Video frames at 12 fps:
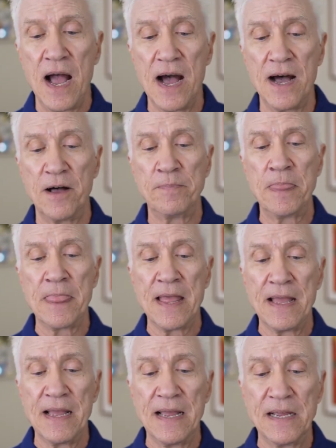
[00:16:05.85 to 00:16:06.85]
Um,
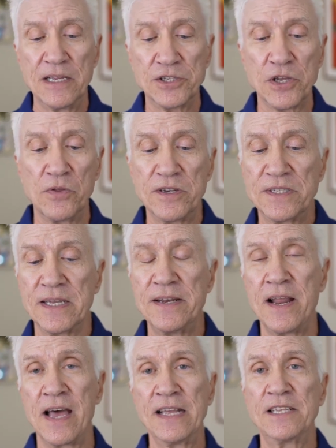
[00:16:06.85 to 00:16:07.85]
so there's a
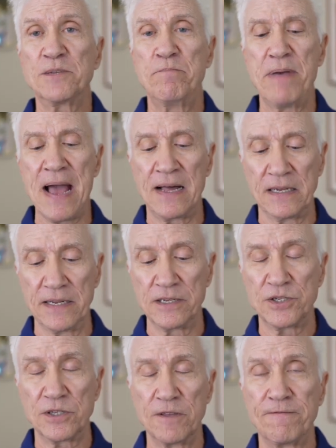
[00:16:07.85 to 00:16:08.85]
nice
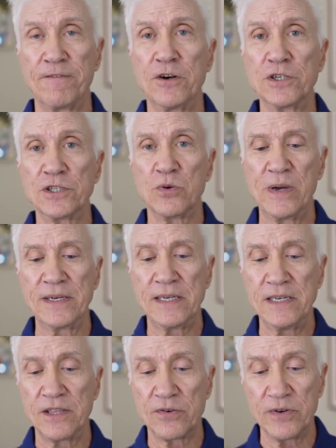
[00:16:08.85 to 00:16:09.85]
balance the first
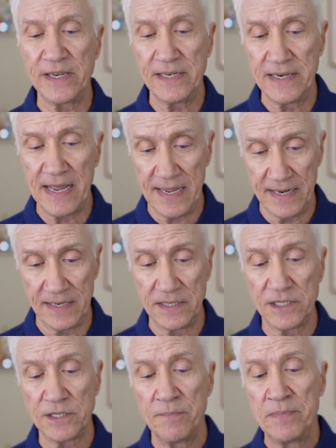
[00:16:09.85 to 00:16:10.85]
23
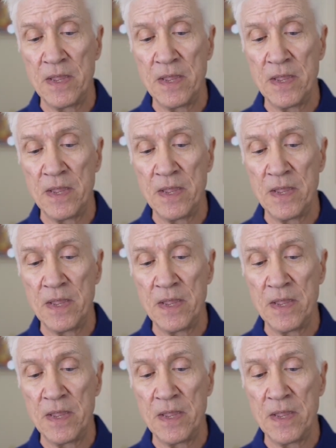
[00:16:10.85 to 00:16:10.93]
days